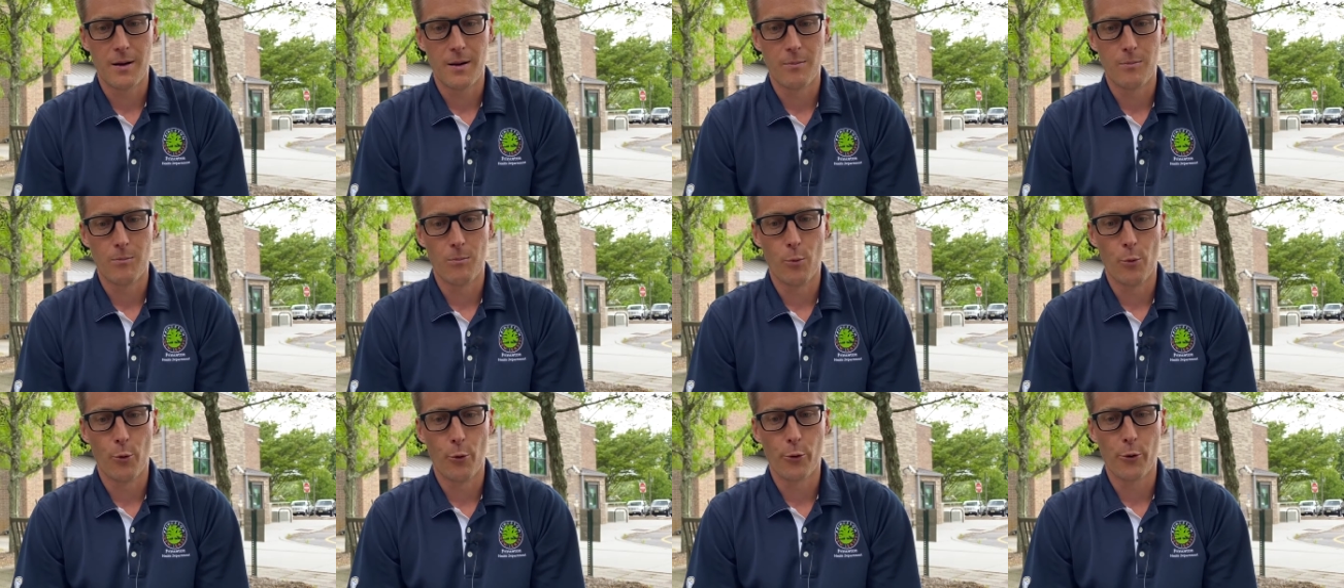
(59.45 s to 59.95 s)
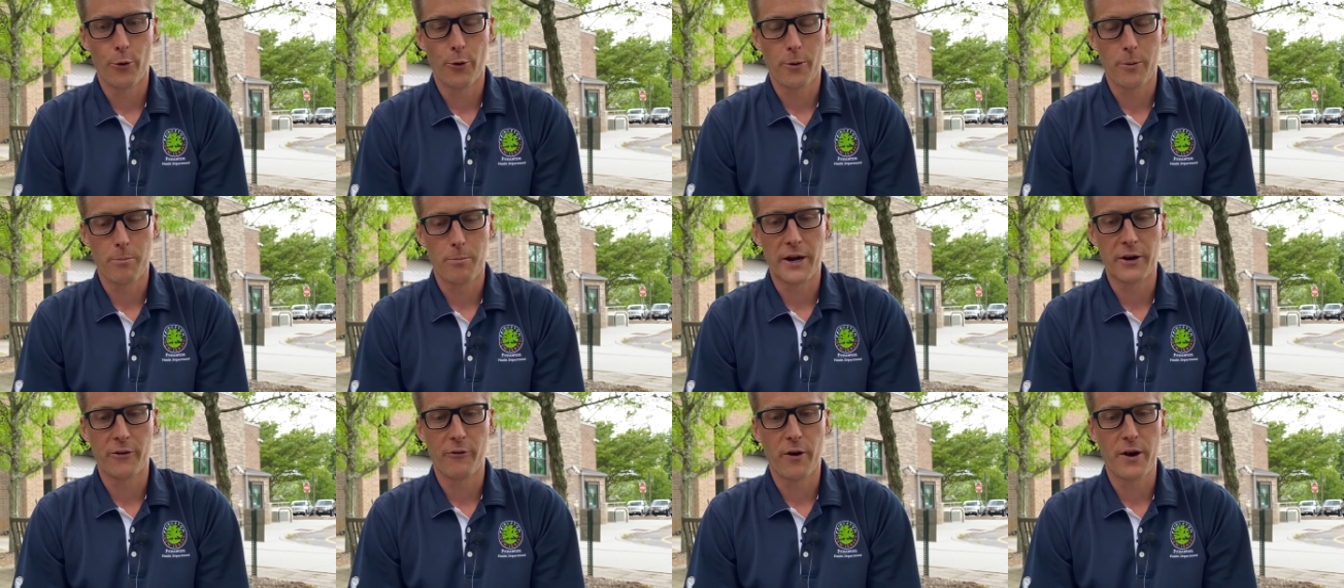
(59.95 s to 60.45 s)
more
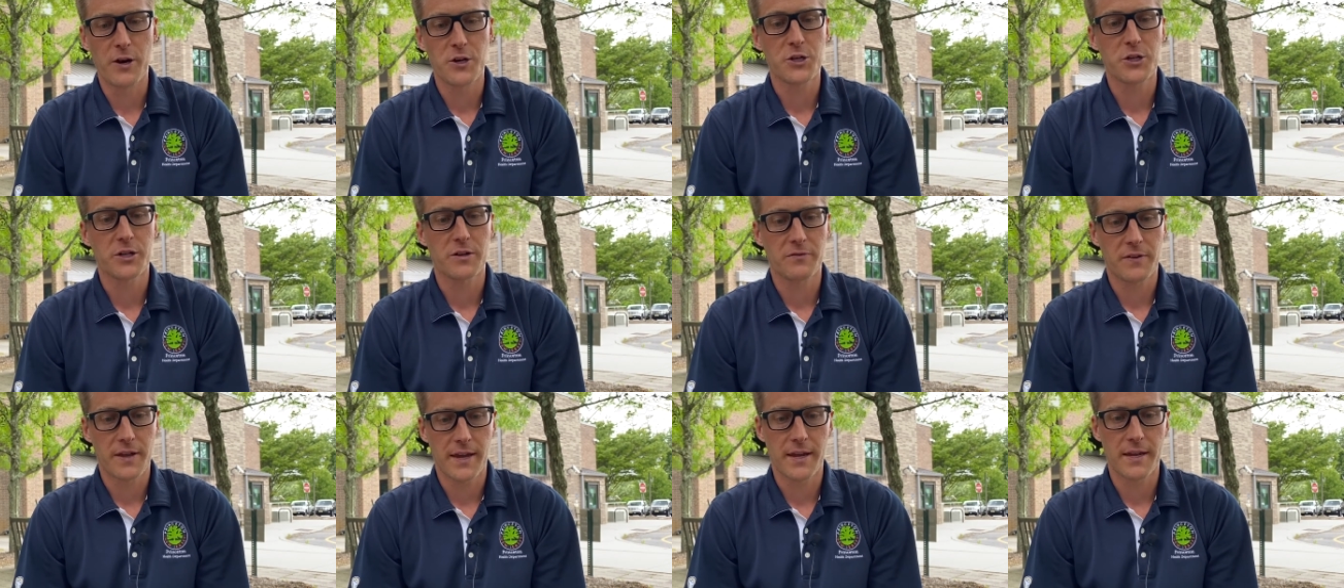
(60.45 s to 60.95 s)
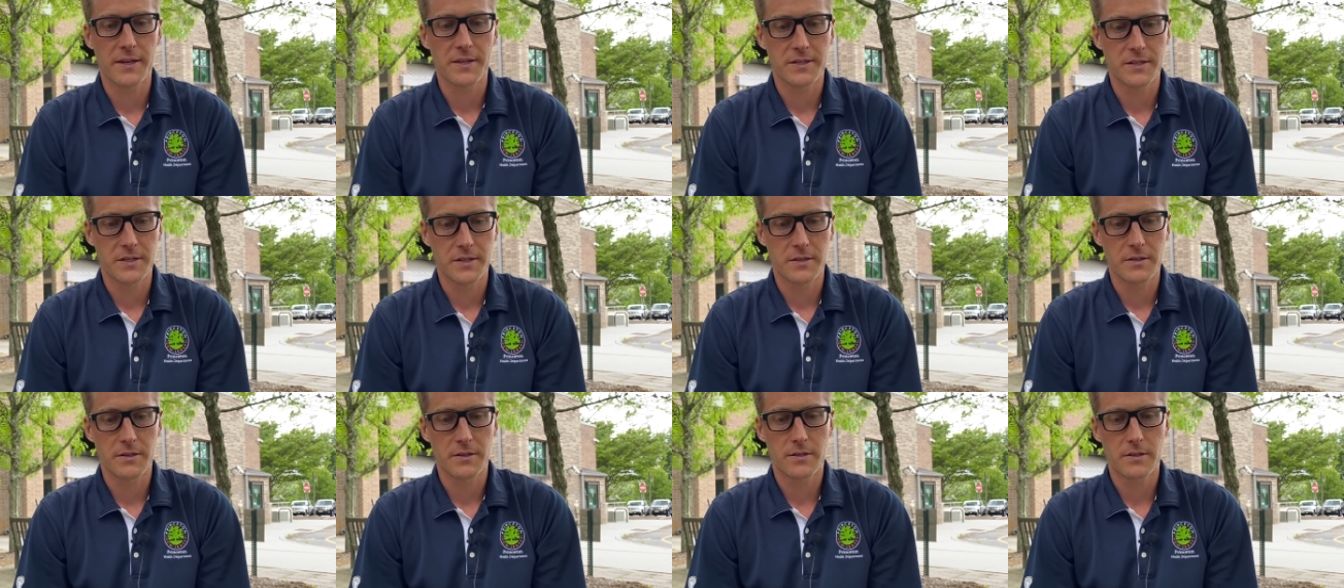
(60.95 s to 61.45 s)
migration of
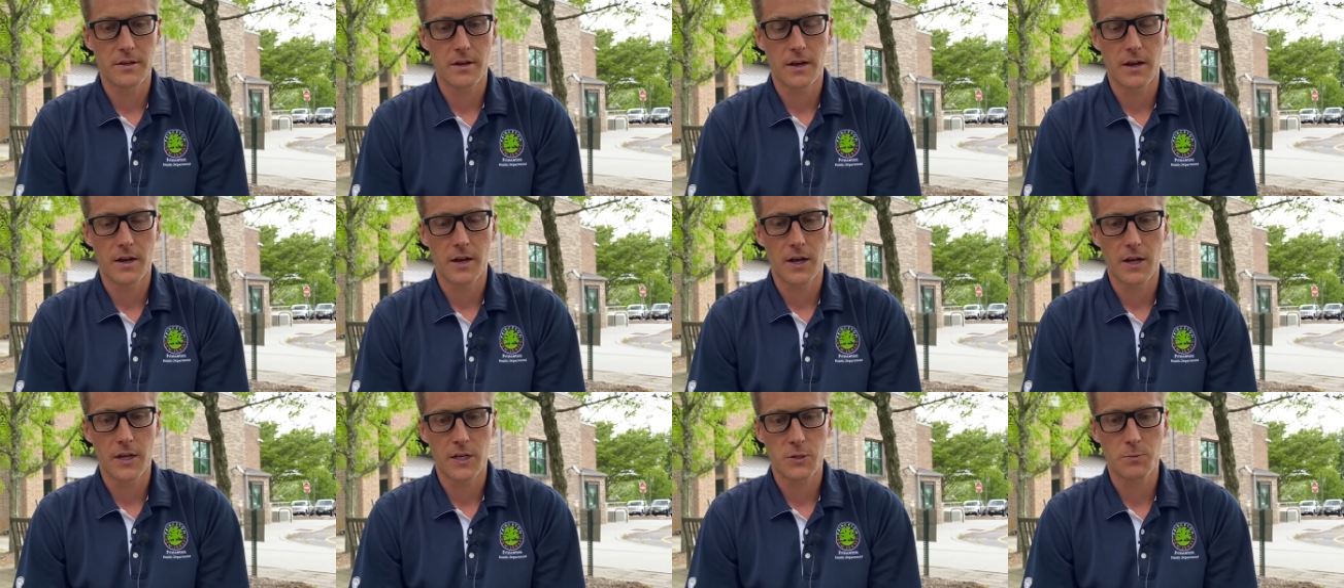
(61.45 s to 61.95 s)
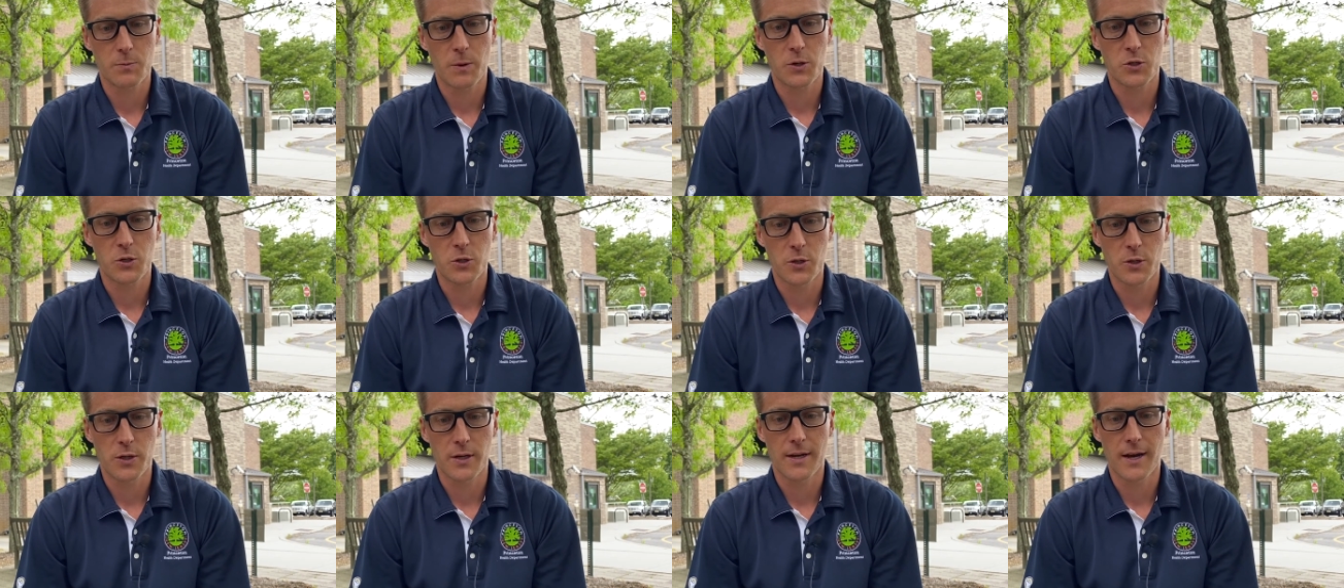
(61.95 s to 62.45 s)
cases,
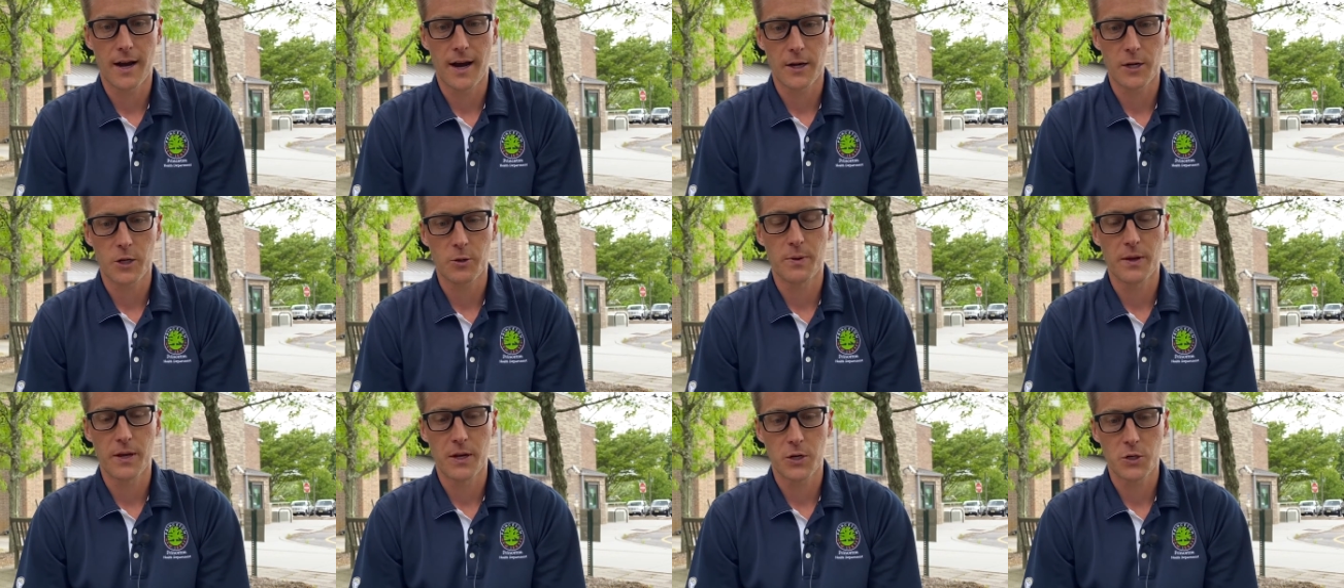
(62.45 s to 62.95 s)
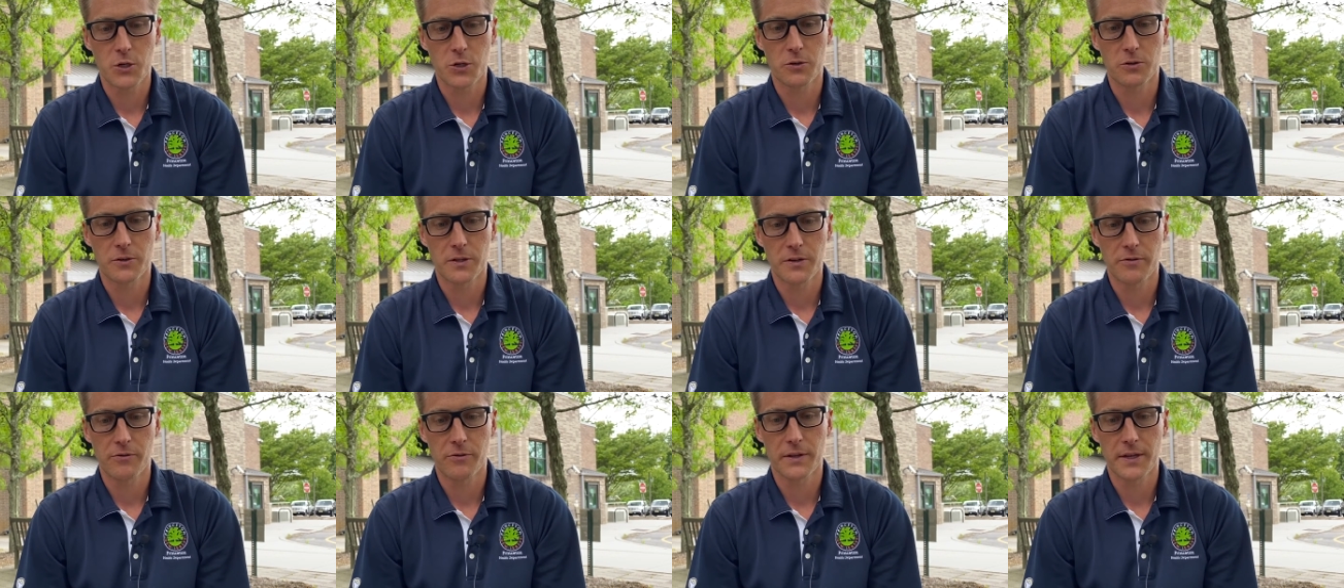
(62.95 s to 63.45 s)
especially
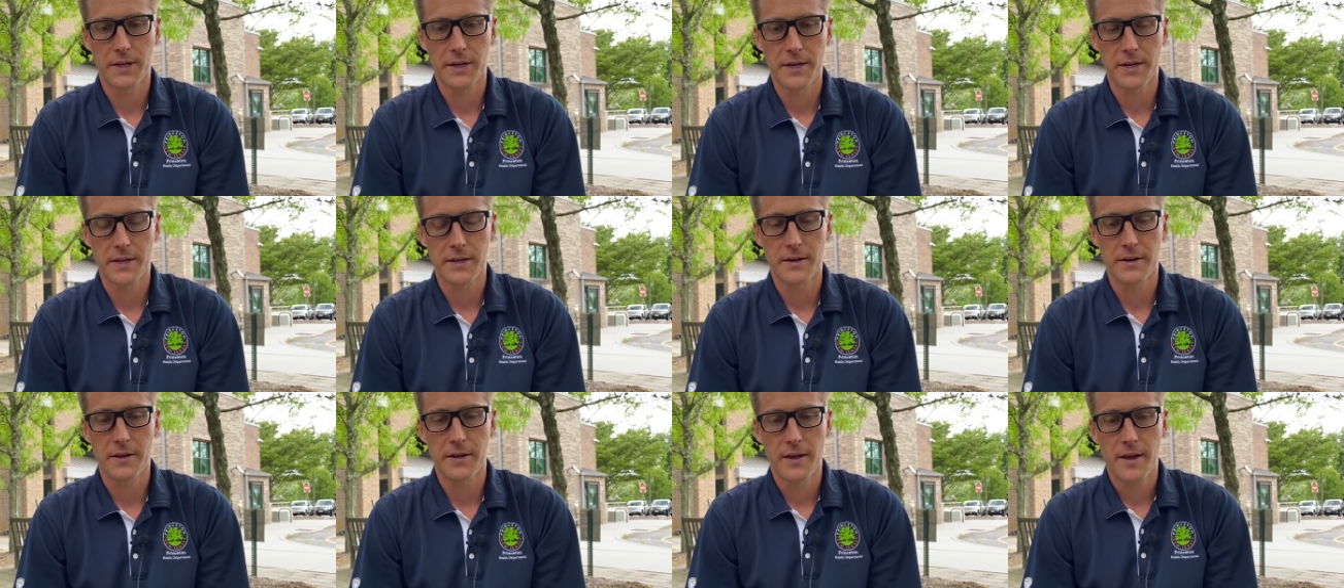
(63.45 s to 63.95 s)
occupationally related.